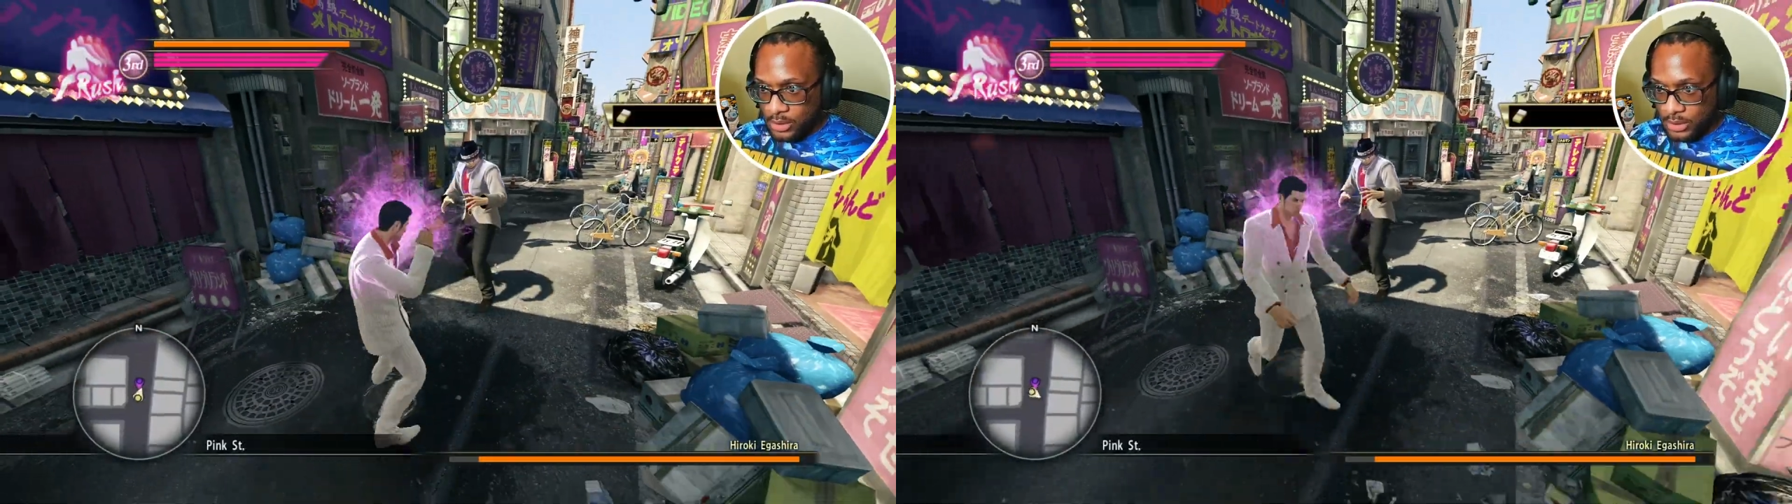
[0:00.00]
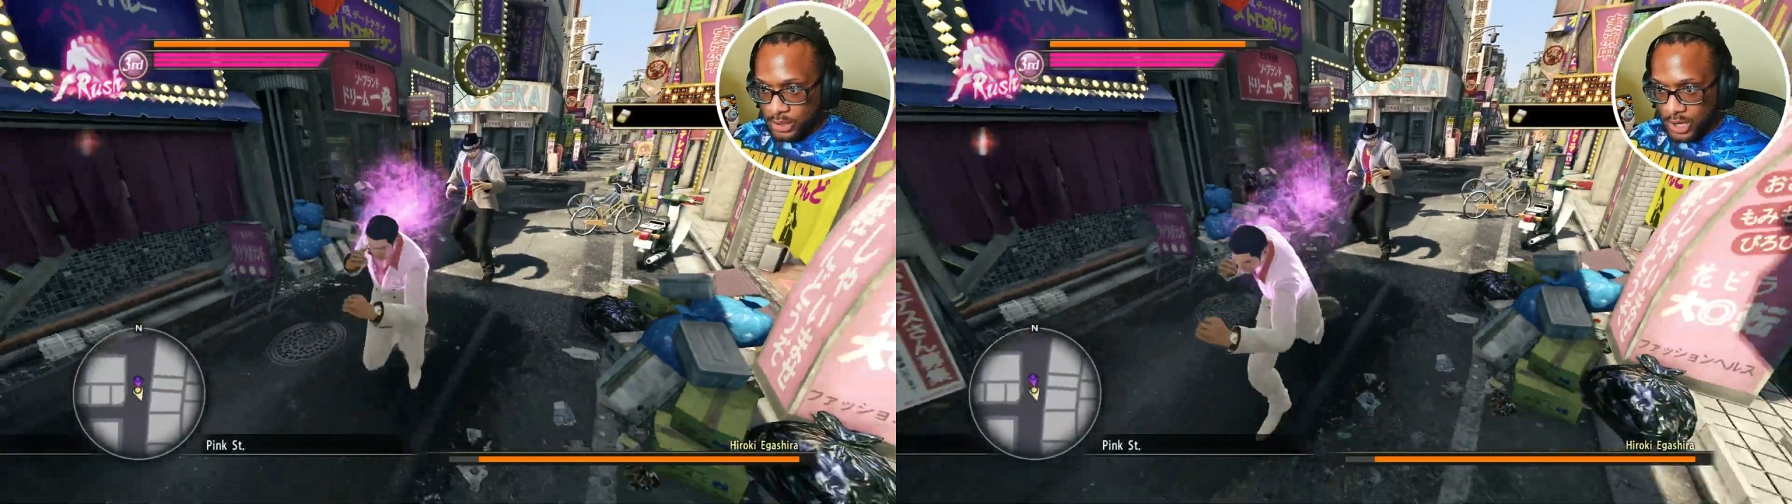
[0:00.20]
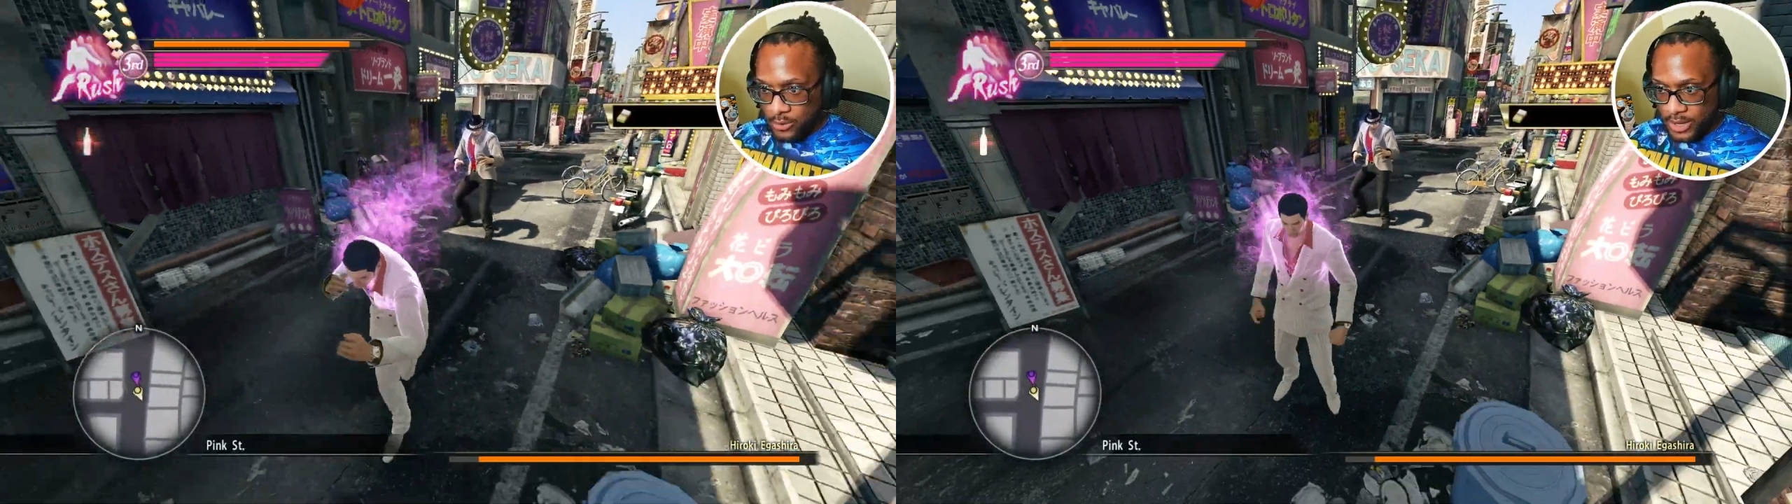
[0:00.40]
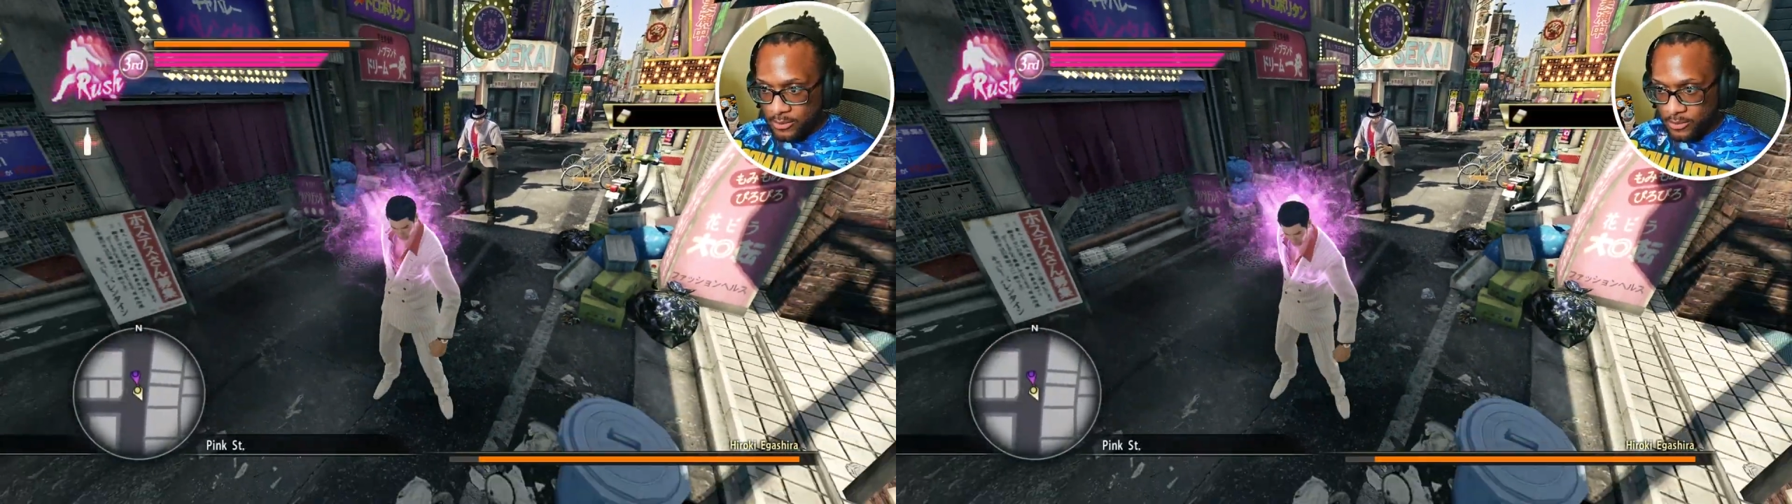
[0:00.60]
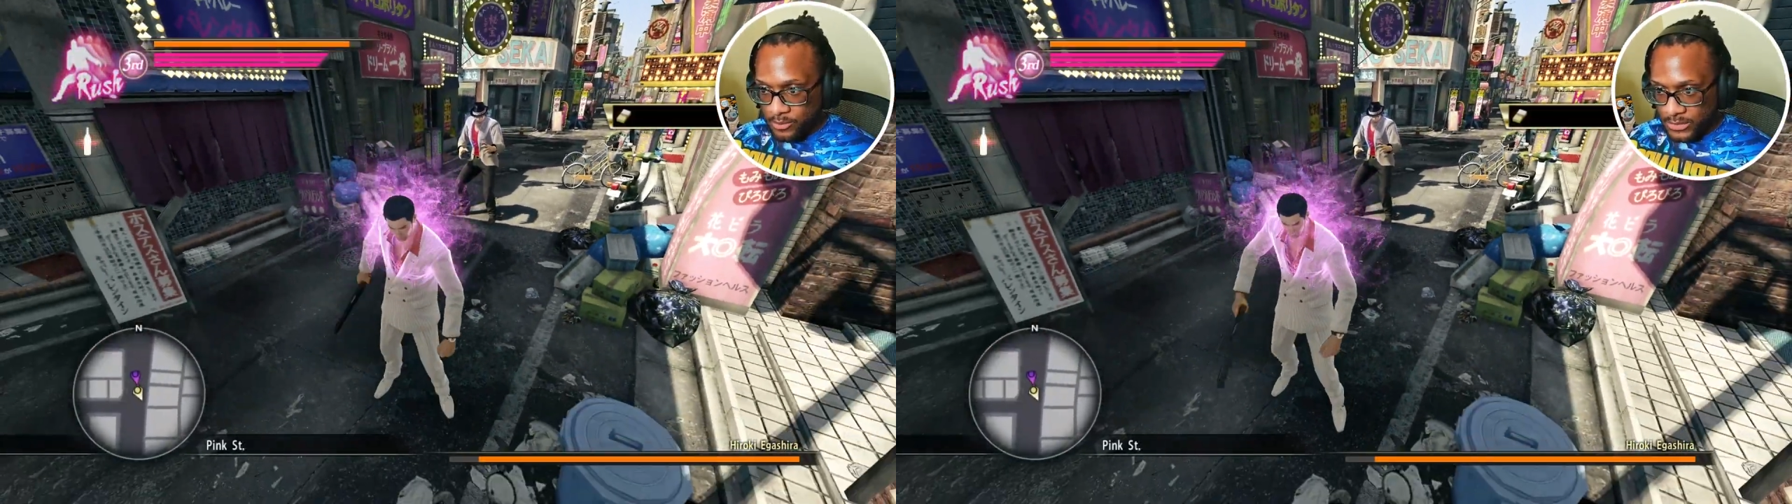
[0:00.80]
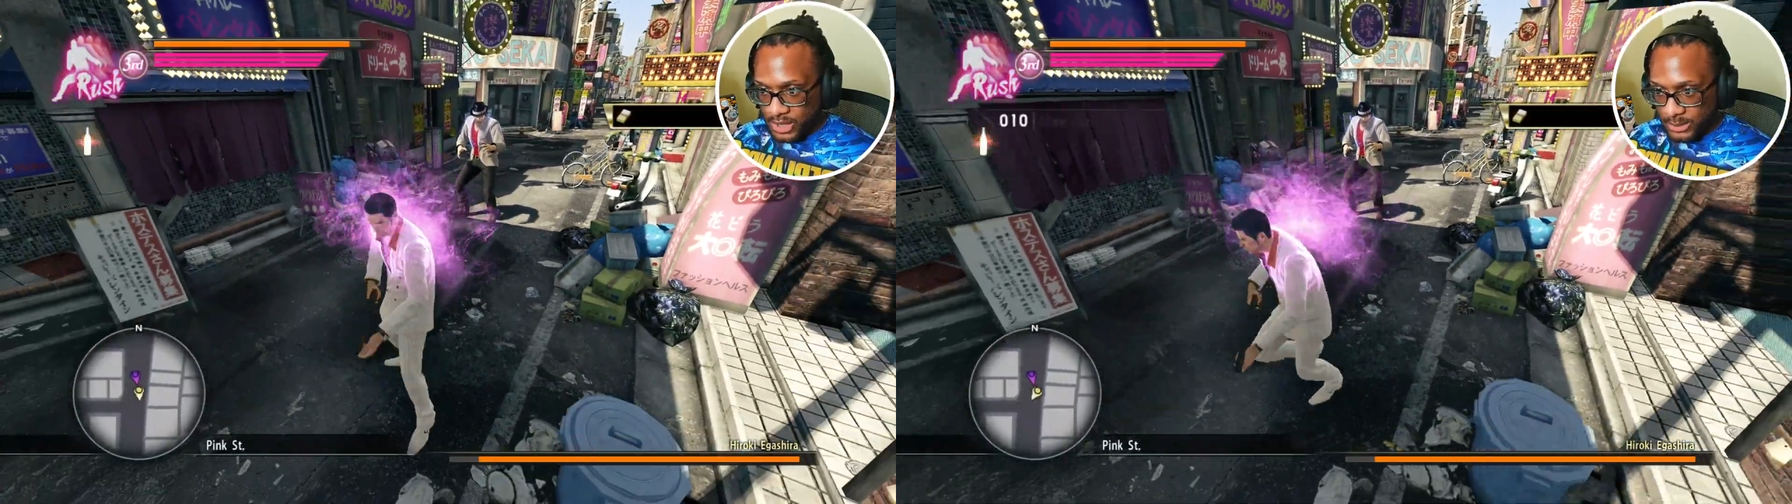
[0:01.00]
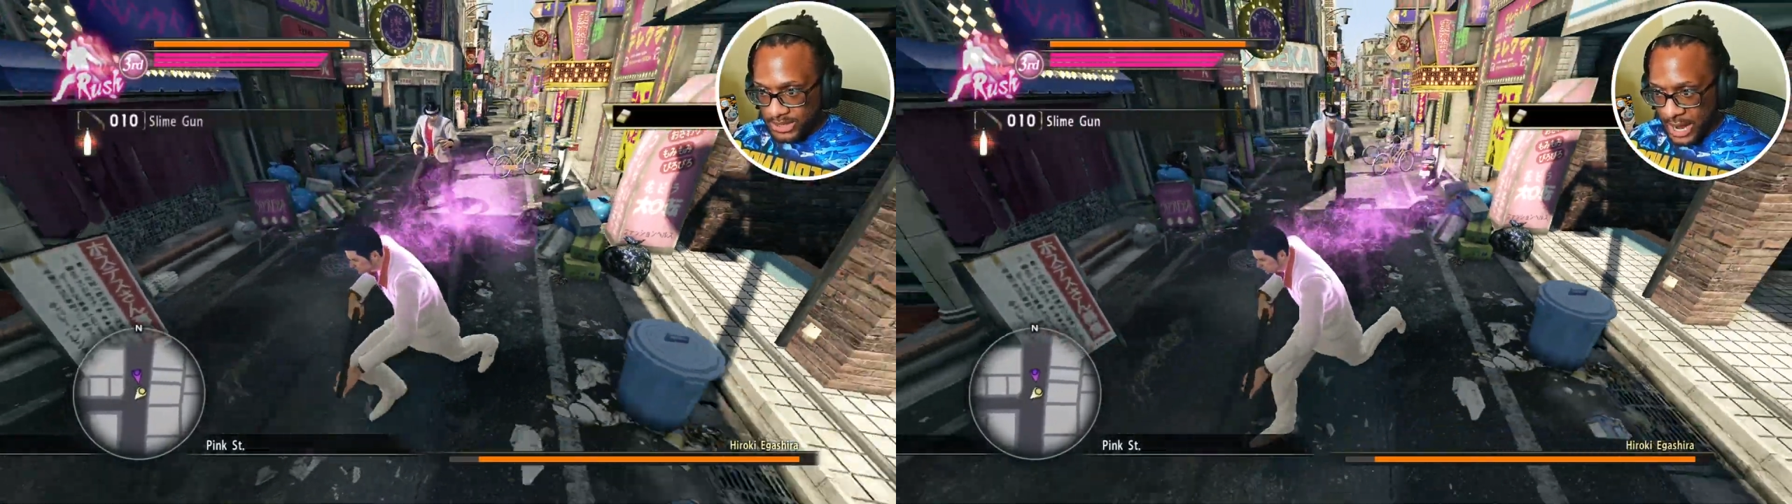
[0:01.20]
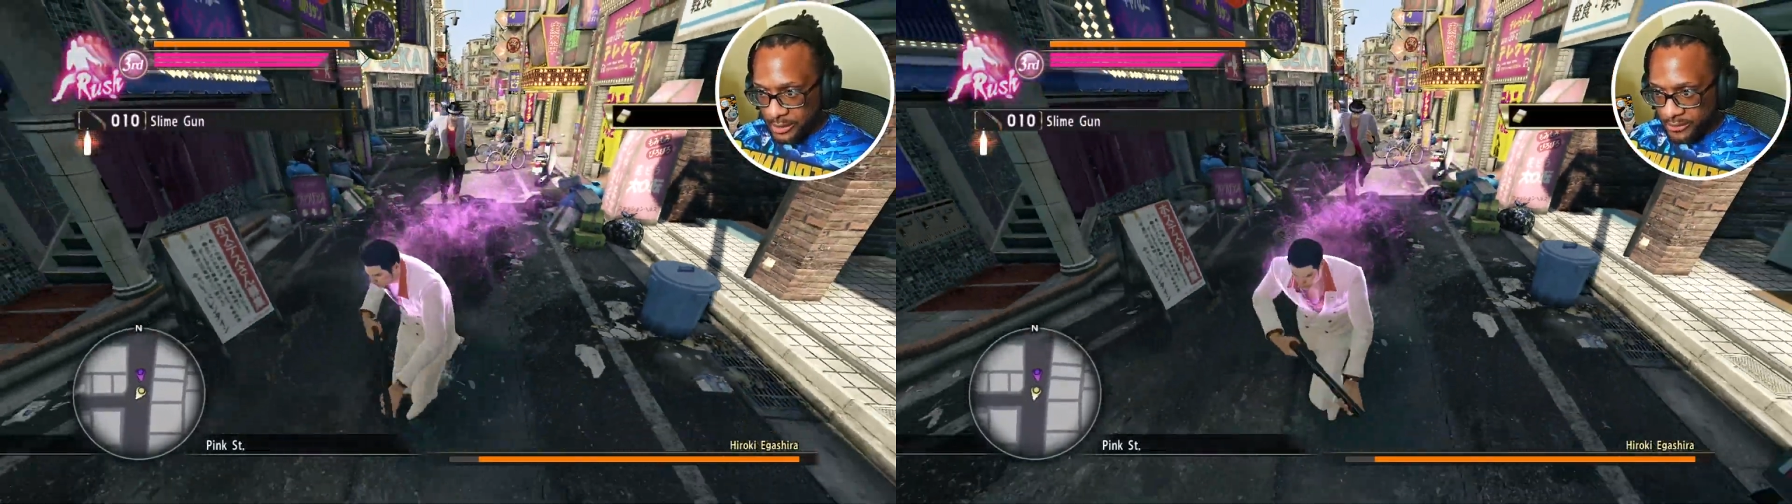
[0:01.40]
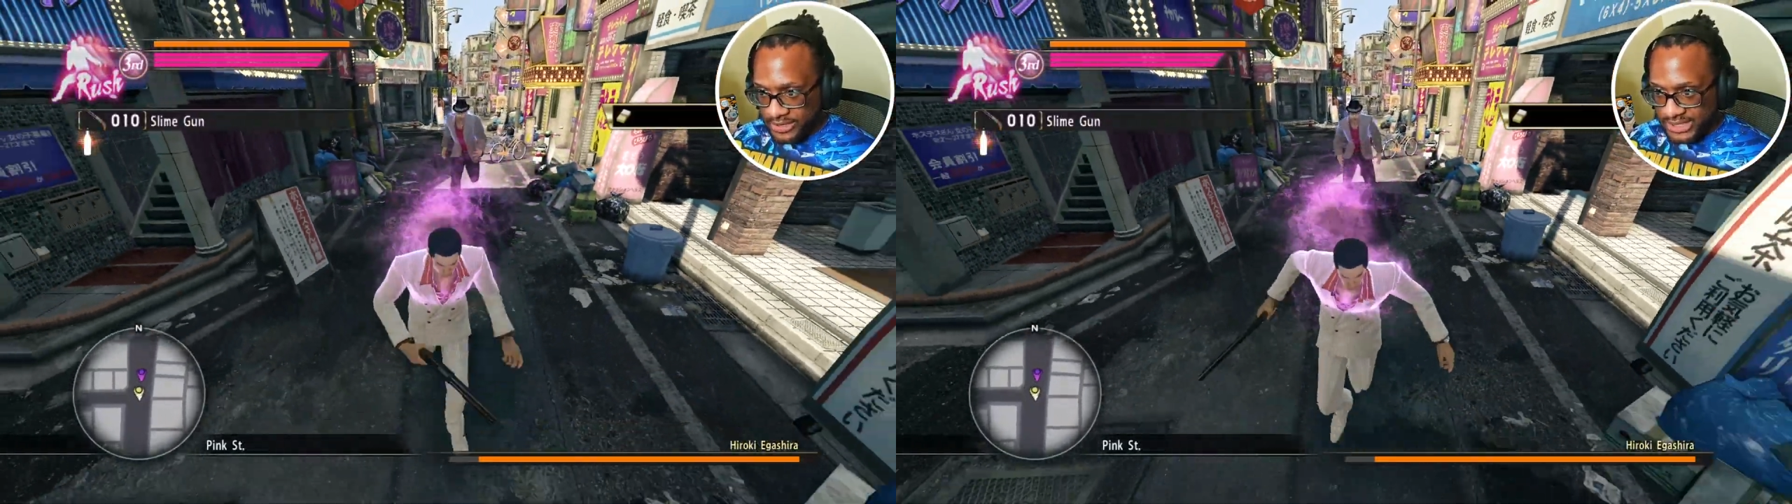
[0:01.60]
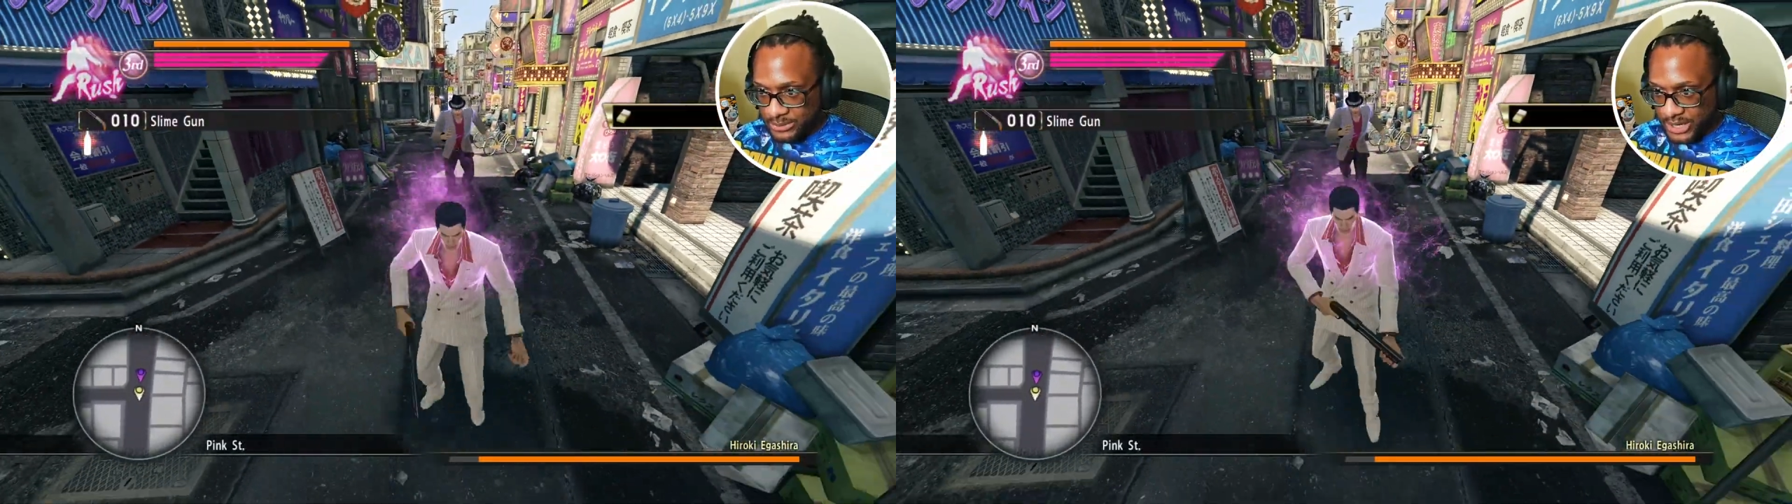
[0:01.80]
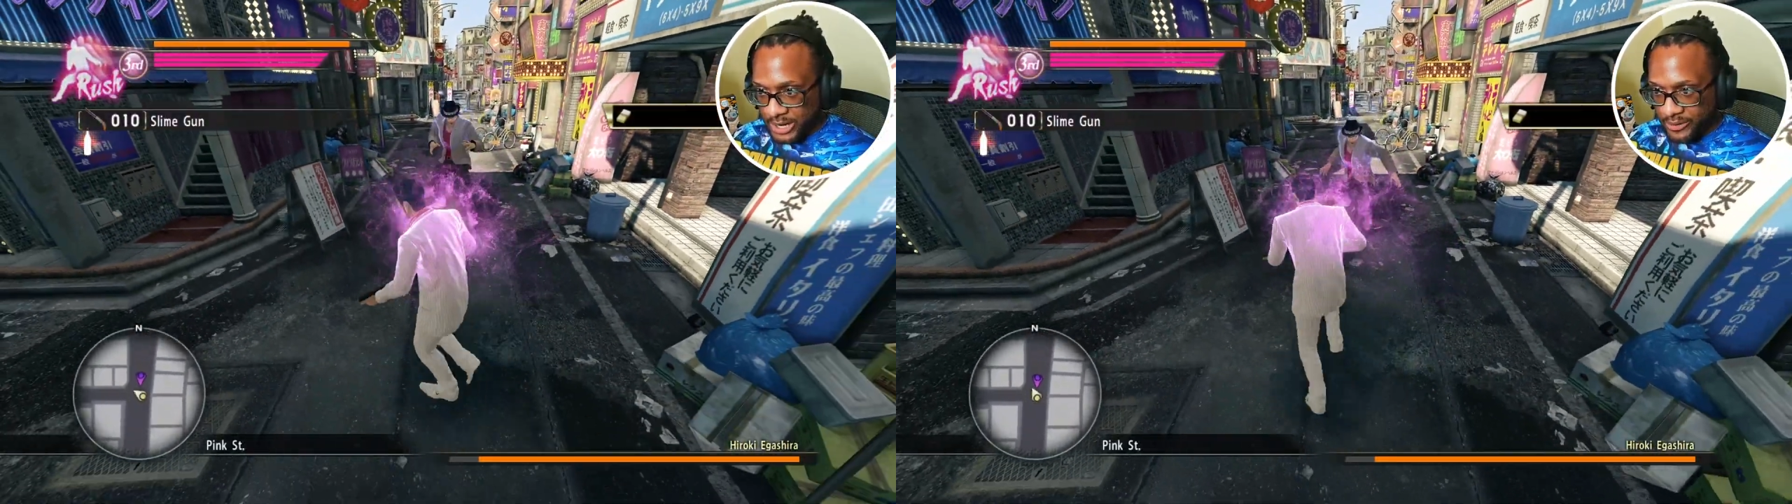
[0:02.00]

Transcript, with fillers: You know what? I'm tired of this. I'm tired of